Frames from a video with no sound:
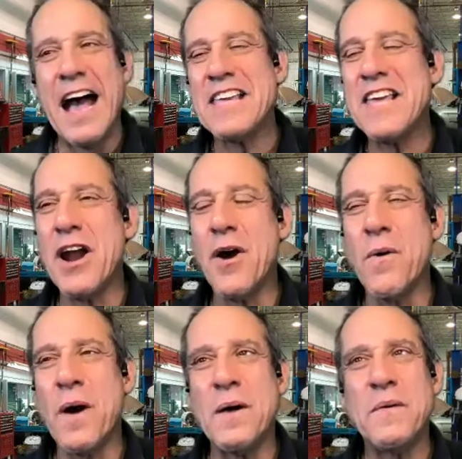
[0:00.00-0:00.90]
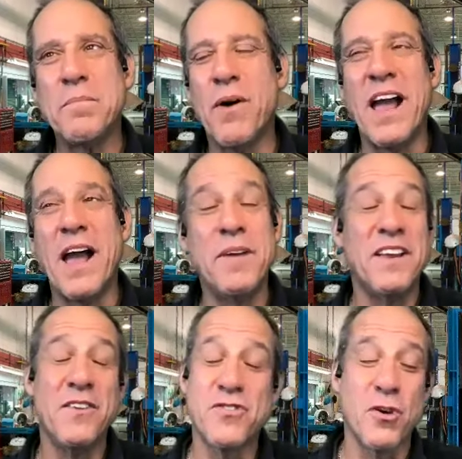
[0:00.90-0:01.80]
I
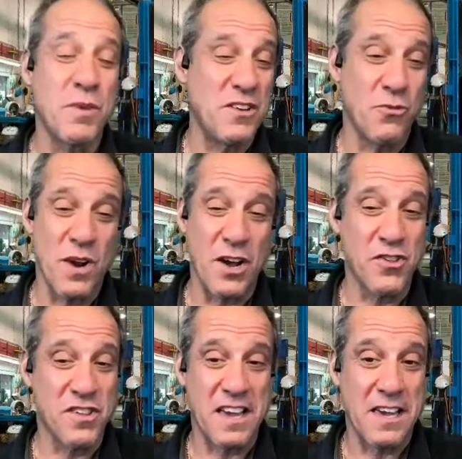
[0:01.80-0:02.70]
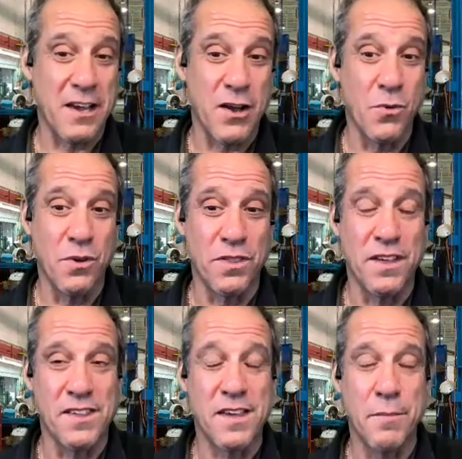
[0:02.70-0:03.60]
mean, there's so many directions I can go with
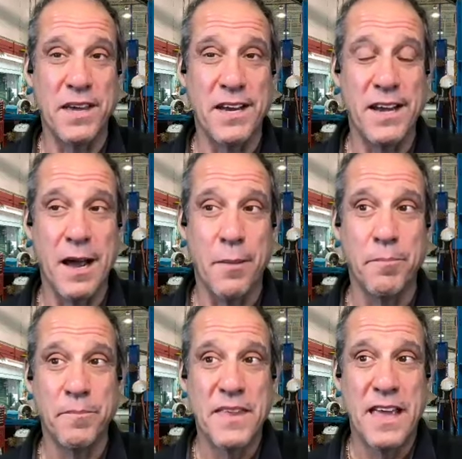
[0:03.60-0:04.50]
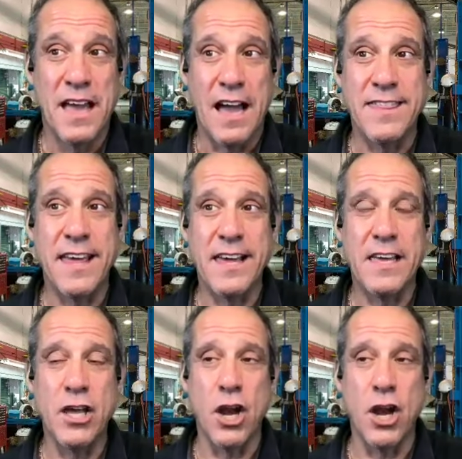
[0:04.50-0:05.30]
this. I mean, I think,